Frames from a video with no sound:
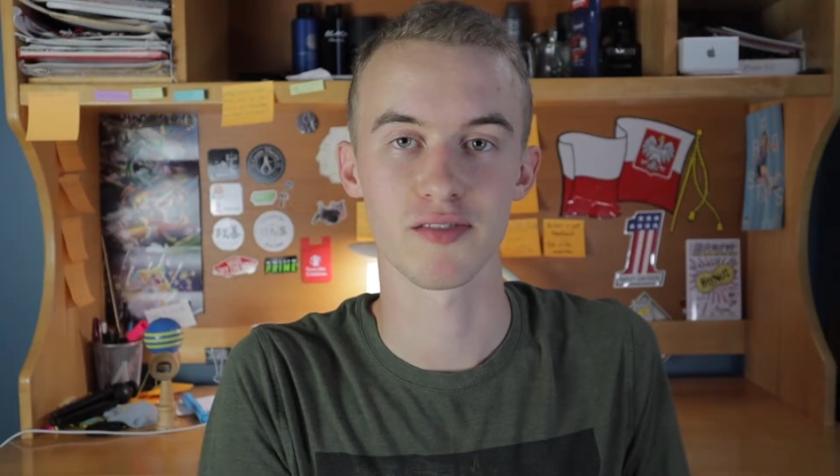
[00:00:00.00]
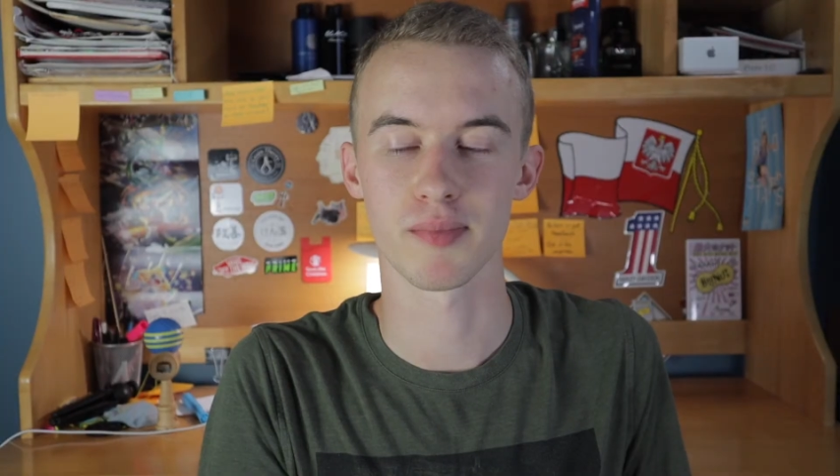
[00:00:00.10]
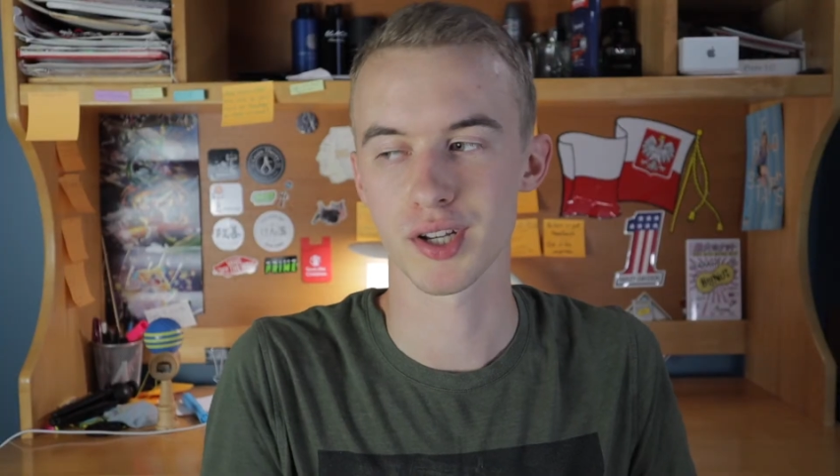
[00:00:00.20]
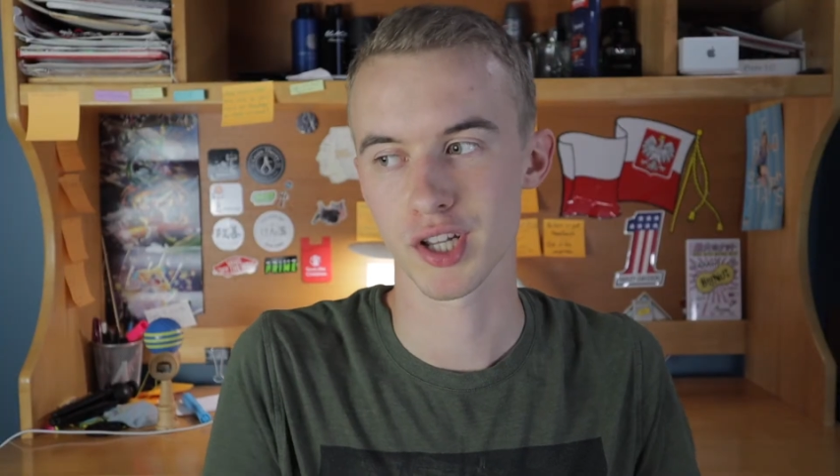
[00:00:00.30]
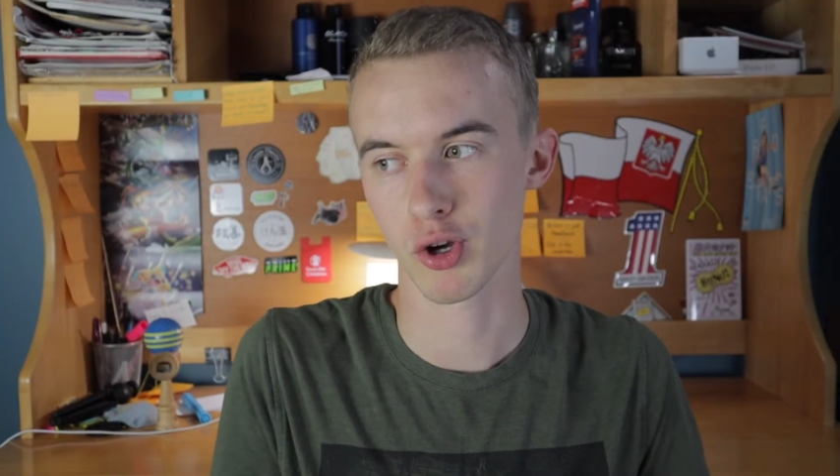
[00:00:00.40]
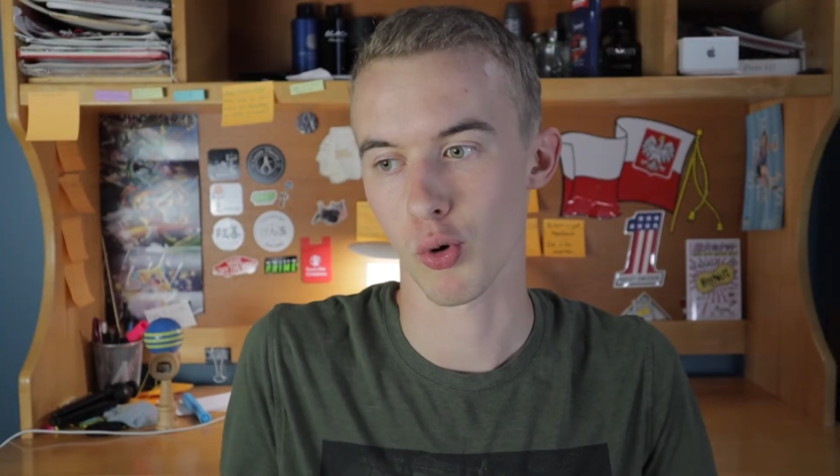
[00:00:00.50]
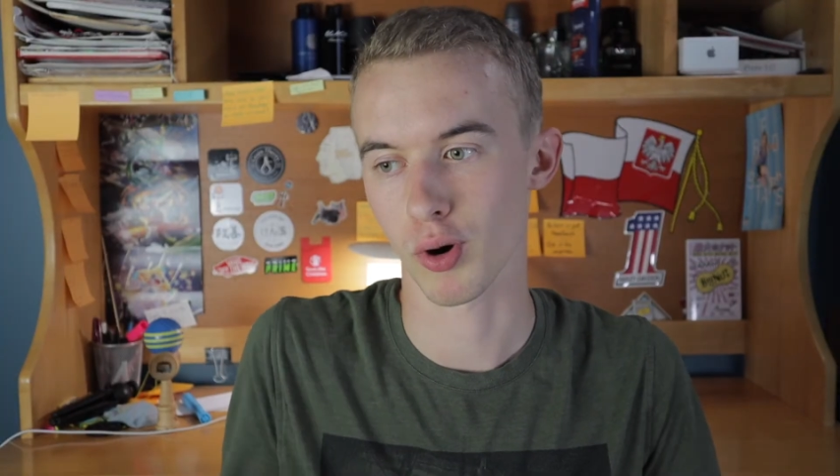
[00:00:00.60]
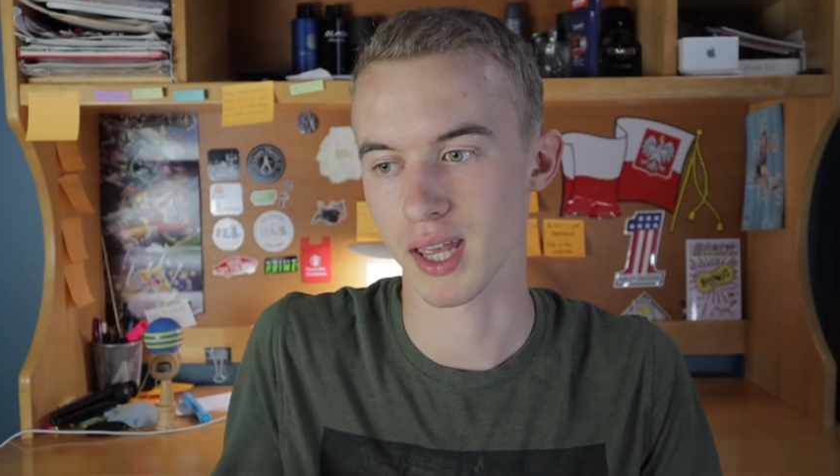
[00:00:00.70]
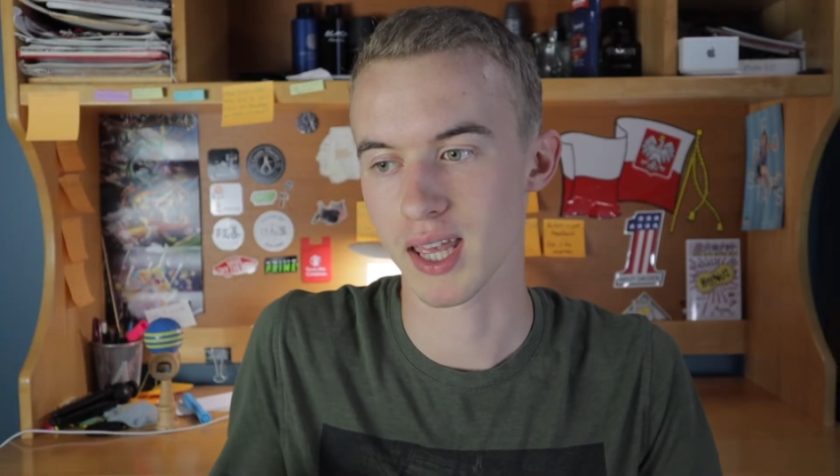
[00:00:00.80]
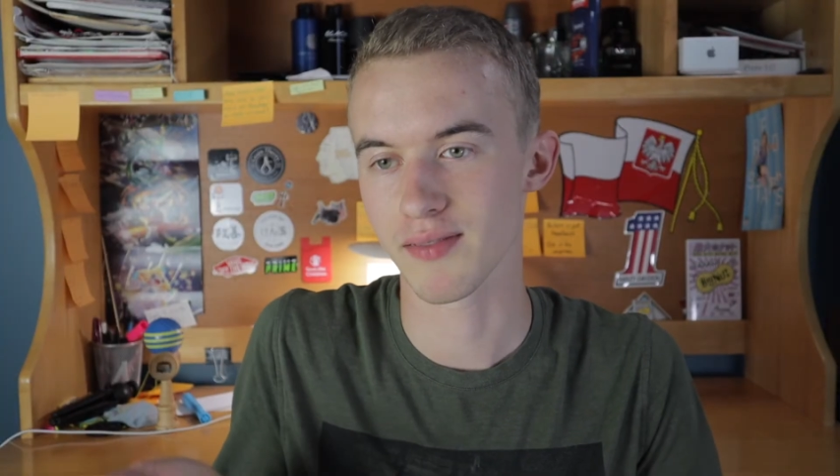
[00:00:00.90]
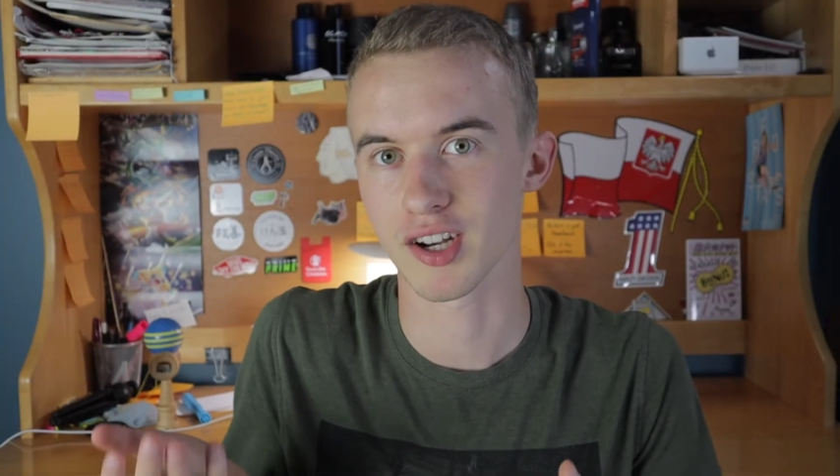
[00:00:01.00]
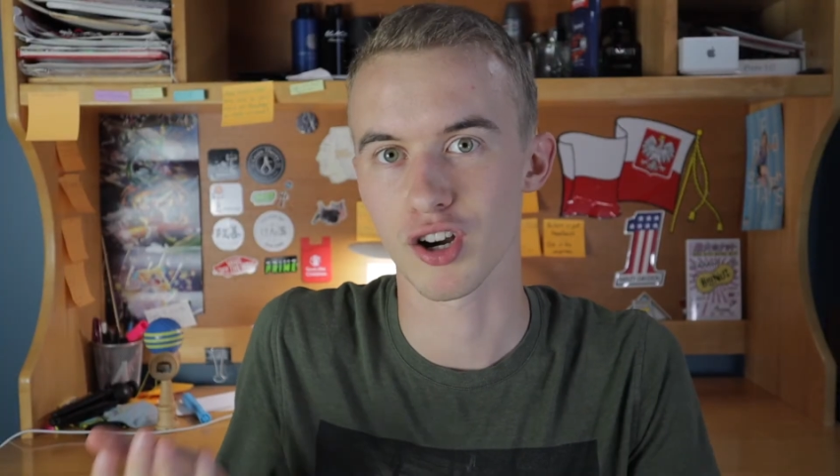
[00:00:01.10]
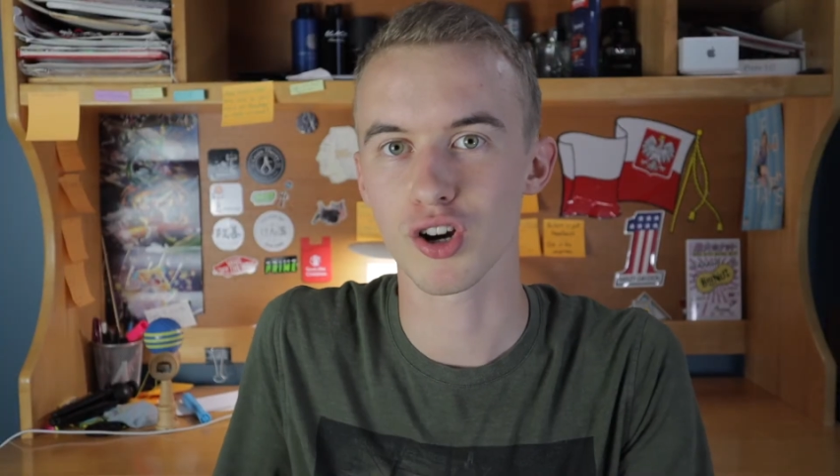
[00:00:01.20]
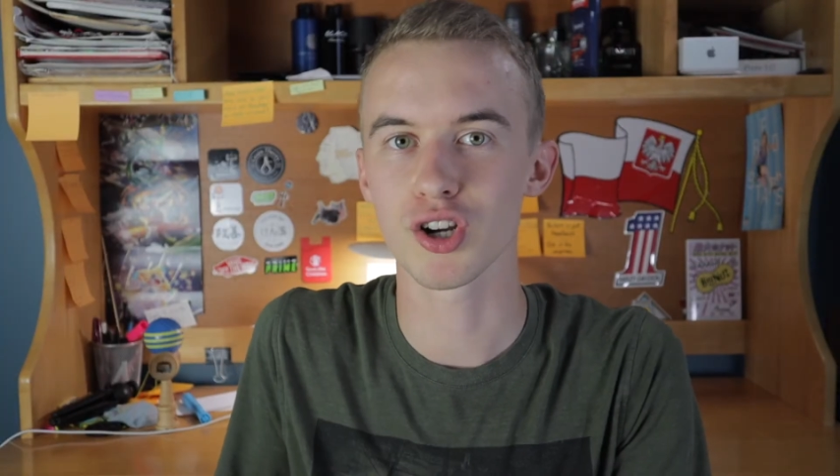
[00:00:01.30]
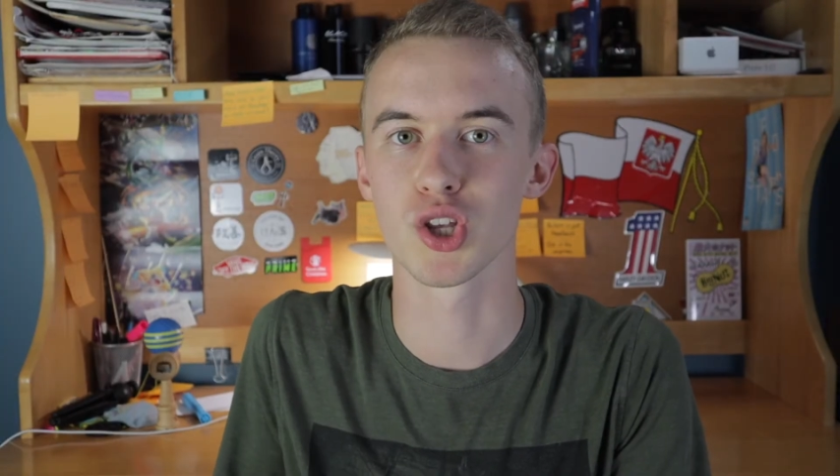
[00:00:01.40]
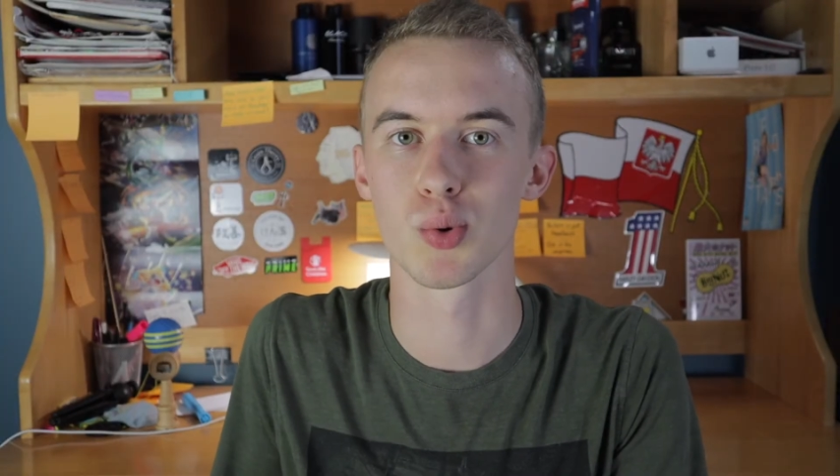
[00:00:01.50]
of money or even earn